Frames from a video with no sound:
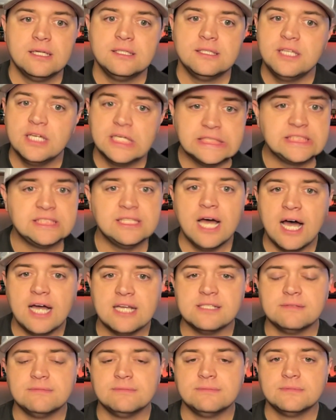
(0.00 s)
does
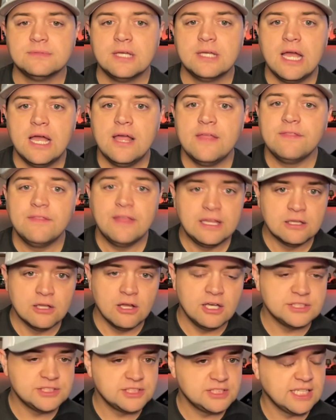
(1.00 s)
not. They
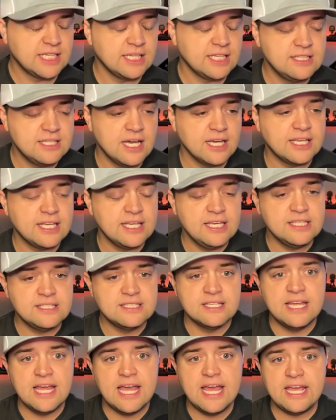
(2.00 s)
lost to Kentucky
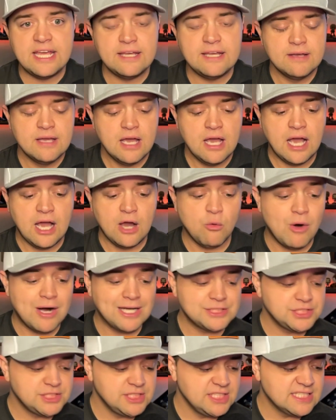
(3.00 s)
today. I
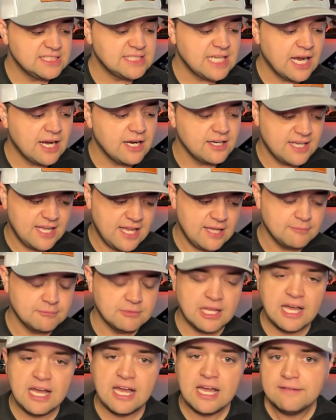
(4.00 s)
watched the entire game
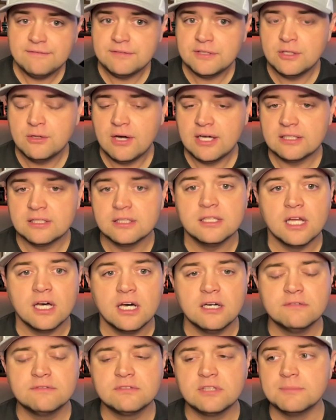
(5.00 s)
live. I
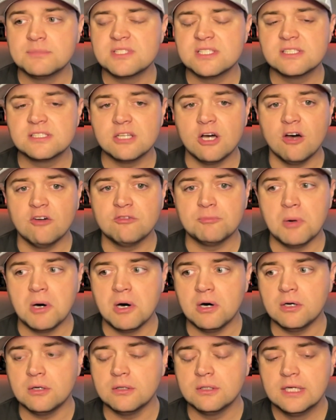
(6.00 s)
love Clemson
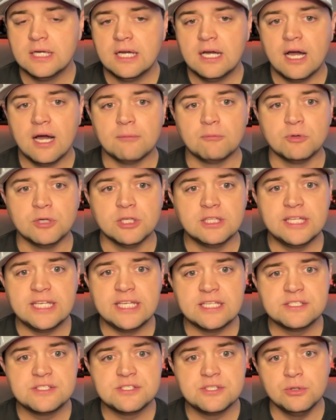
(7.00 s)
softball. I'm really
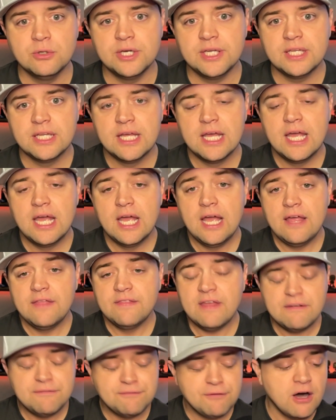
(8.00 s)
into it.
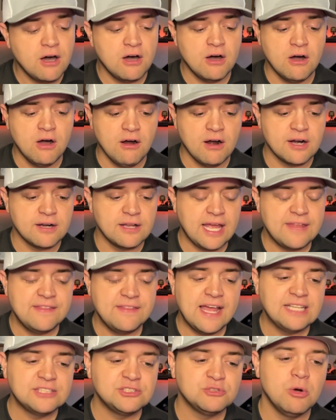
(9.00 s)
They fought hard, and
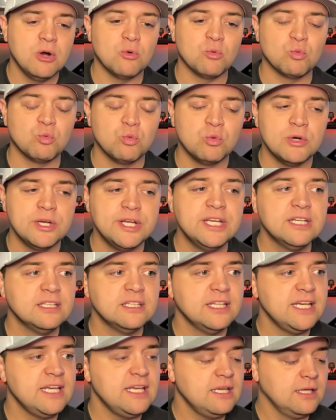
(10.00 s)
that's what
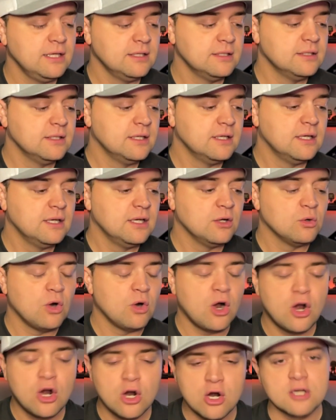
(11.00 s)
really
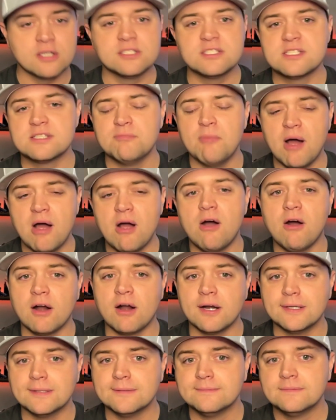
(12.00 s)
hurts my
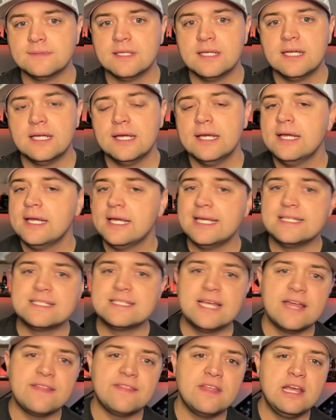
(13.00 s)
heart, is
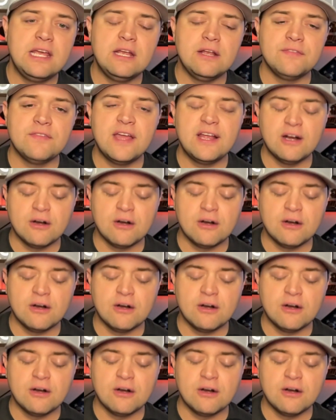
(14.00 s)
that they